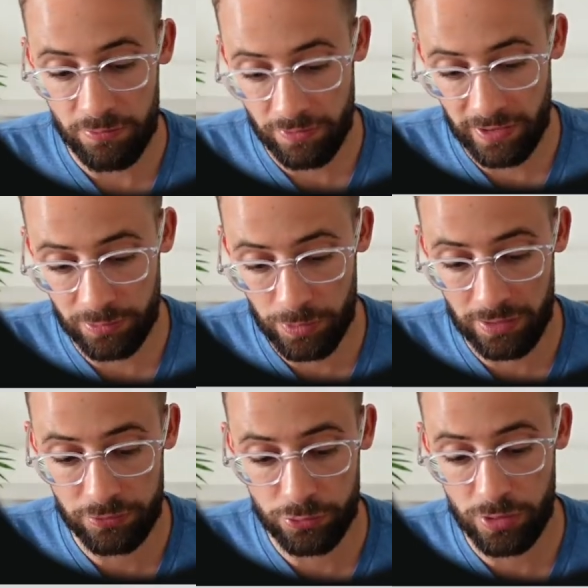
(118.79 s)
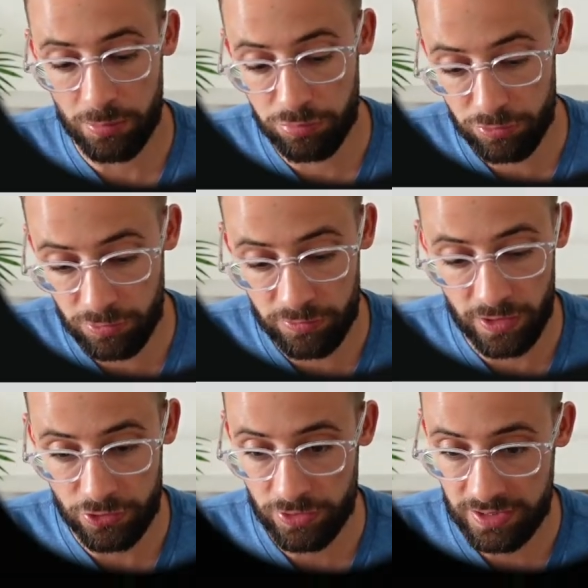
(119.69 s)
finally, we have to approve a
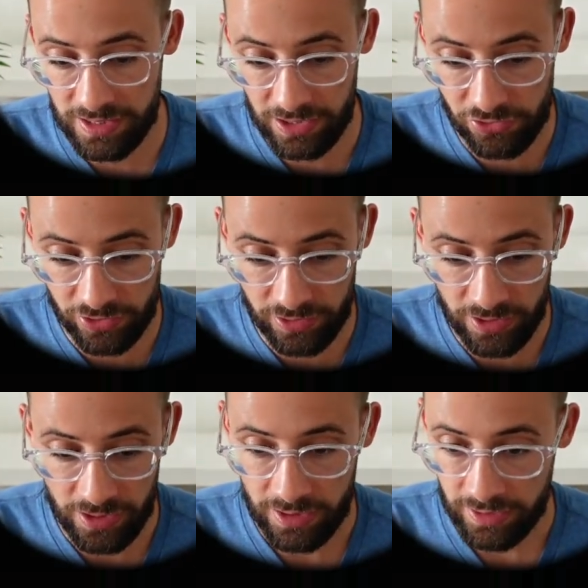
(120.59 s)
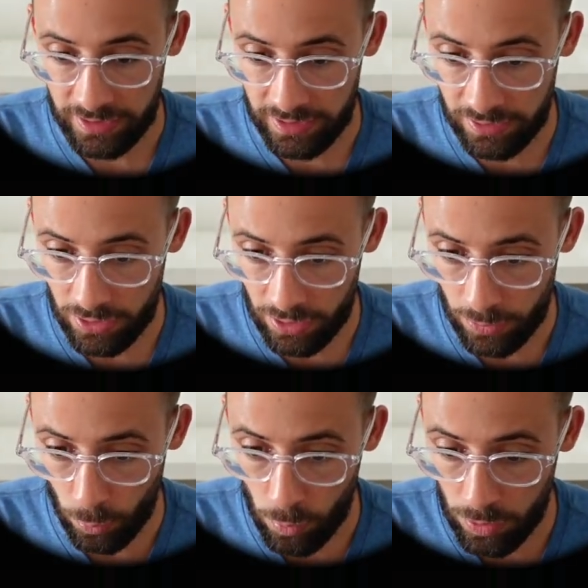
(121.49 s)
transaction in our
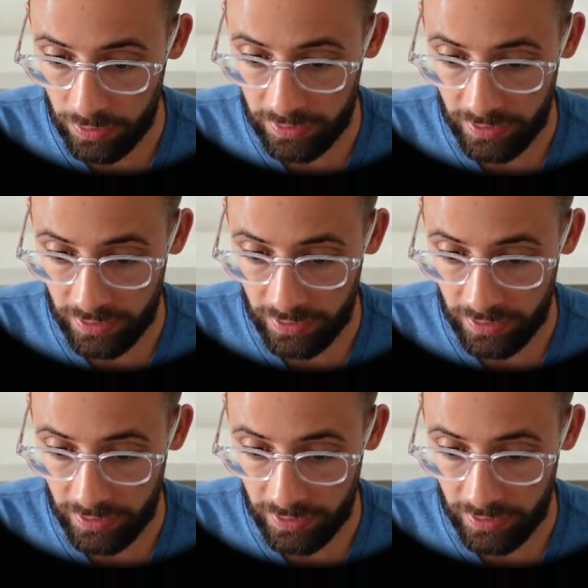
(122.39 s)
wallet,